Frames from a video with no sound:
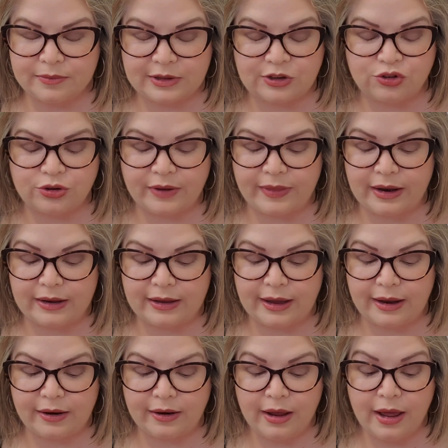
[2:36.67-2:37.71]
let's try that
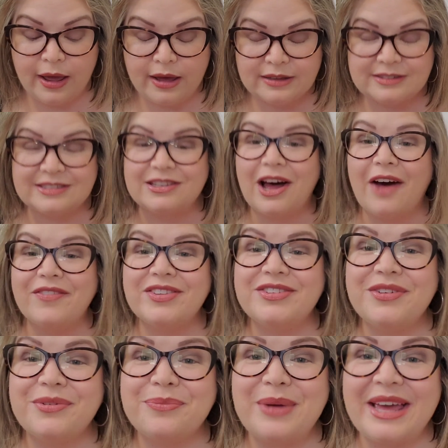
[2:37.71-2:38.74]
again.
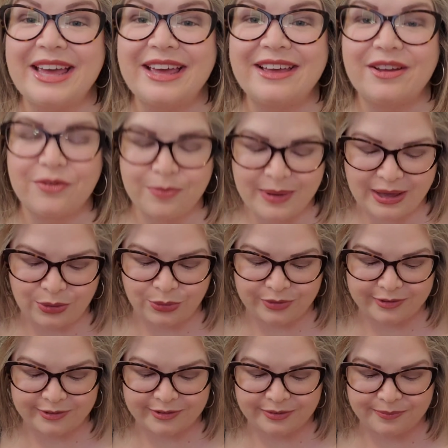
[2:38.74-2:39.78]
Soft pink
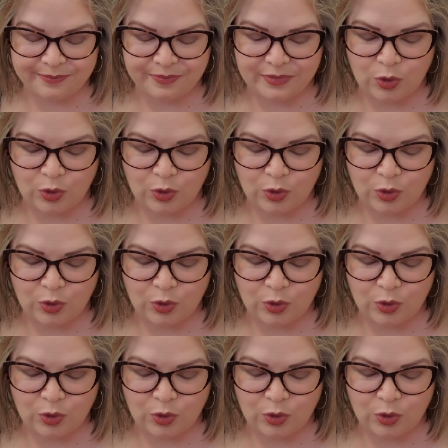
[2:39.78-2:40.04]
petals,